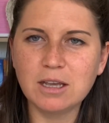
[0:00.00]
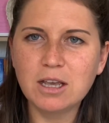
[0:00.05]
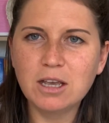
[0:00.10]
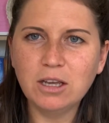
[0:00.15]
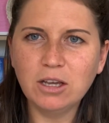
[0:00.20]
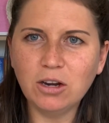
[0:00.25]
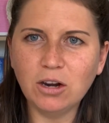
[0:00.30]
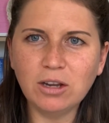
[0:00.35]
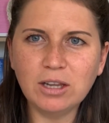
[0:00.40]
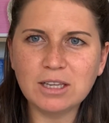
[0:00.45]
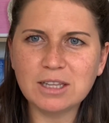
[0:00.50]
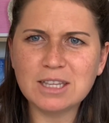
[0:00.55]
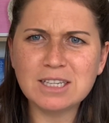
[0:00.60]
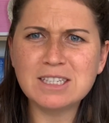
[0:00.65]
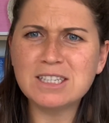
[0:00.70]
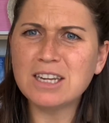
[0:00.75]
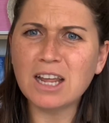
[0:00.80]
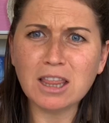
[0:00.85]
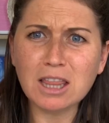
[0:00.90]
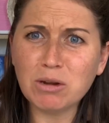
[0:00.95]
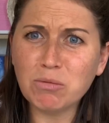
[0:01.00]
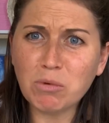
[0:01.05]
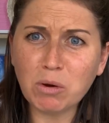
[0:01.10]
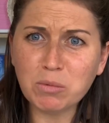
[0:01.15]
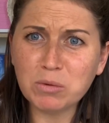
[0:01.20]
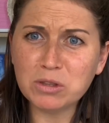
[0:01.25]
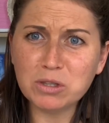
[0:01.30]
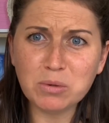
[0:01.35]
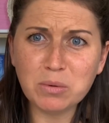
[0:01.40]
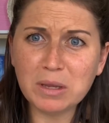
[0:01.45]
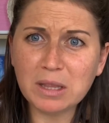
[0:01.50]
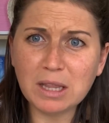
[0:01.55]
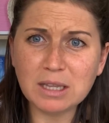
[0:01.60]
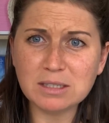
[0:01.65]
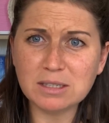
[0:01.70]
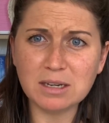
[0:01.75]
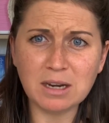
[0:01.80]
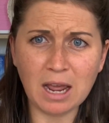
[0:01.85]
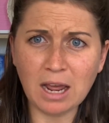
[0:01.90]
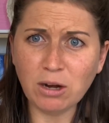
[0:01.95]
You know, like there's nothing wrong with doing this as
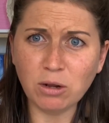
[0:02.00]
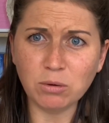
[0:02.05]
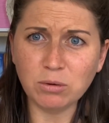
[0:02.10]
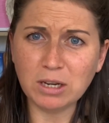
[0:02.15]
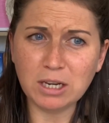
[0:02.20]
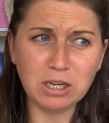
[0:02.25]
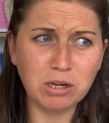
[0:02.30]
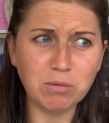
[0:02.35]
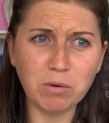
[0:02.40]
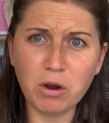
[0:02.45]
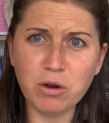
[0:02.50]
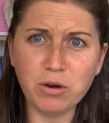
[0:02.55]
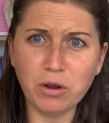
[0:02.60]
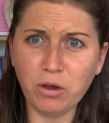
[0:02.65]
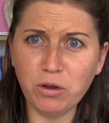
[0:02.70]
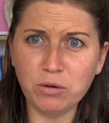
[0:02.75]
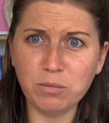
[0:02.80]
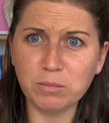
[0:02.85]
an adult in your own home.